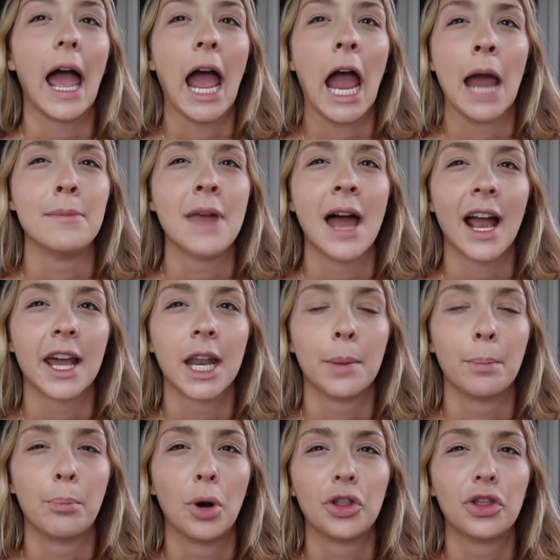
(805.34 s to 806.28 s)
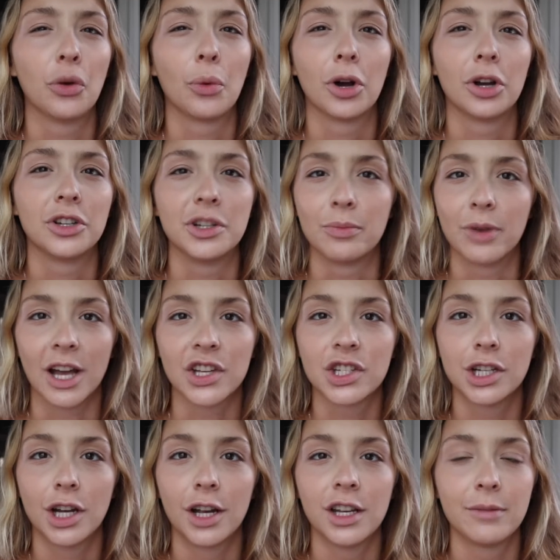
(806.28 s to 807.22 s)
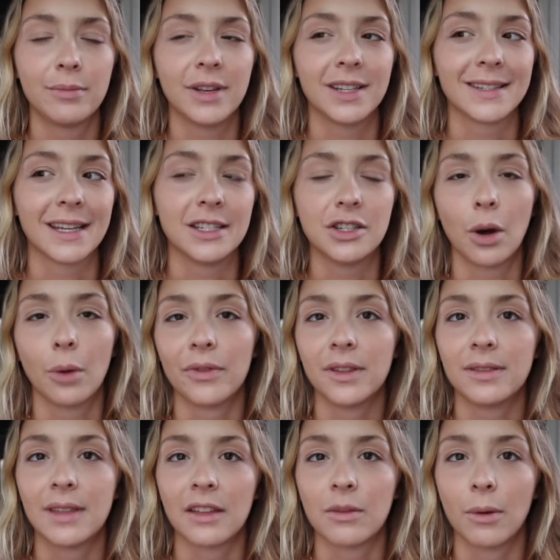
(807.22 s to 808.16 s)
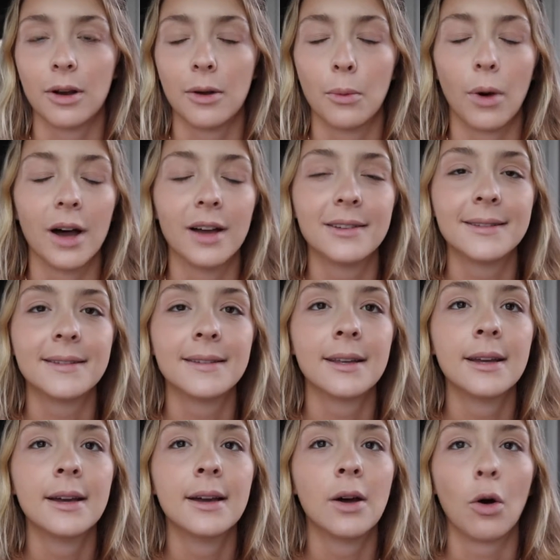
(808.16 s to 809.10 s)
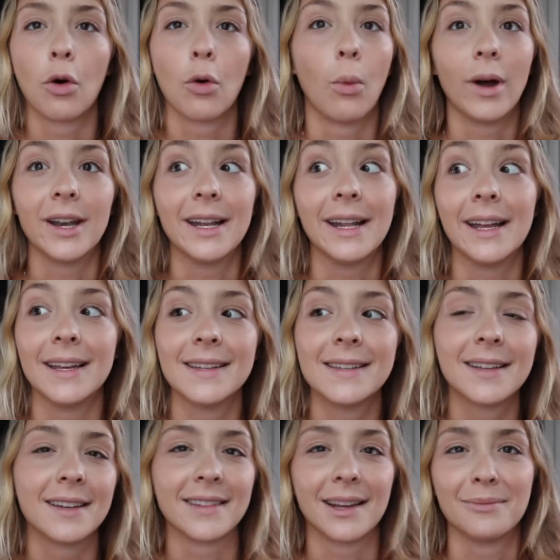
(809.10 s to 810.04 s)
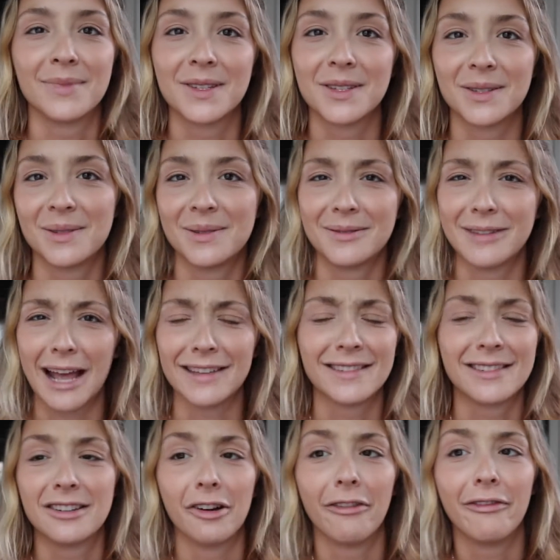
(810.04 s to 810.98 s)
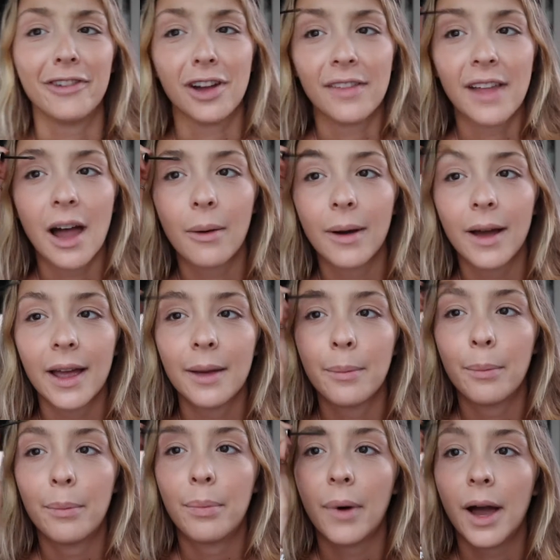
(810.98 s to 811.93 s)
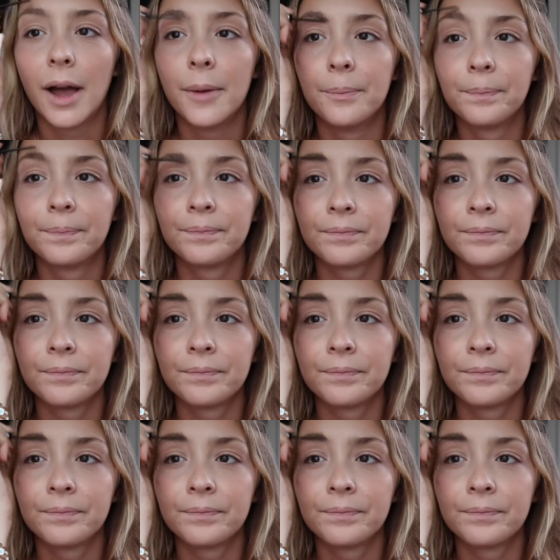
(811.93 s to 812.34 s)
I'm not gonna put the word depression on it because I don't think that's what it was or what it is, because I still feel that way, but